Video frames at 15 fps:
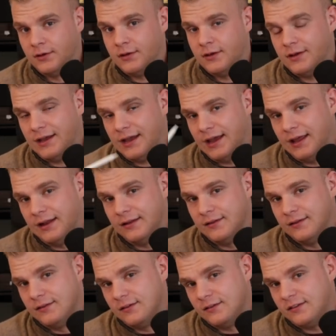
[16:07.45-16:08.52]
And
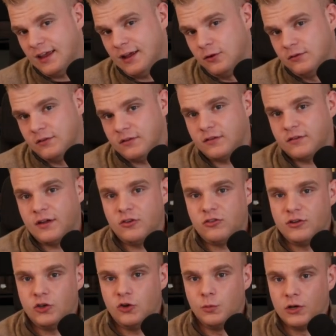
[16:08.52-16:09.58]
sales is essentially human
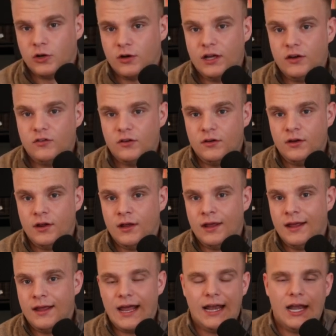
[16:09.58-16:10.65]
connection, and
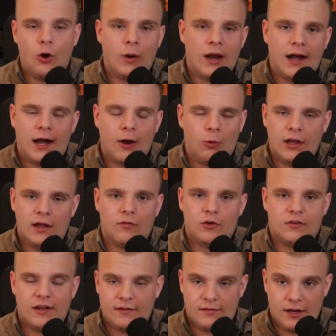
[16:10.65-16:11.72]
no AI will ever take that
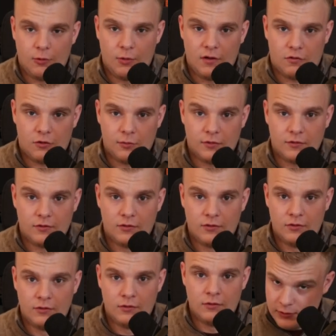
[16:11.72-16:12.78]
away from us.
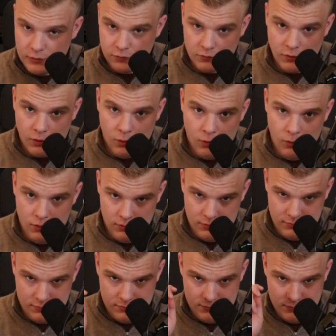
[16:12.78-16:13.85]
So,
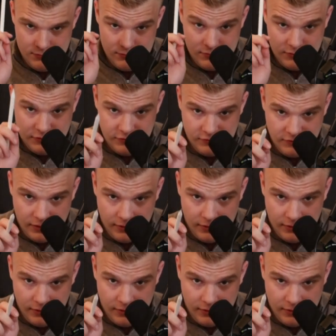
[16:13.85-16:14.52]
sell.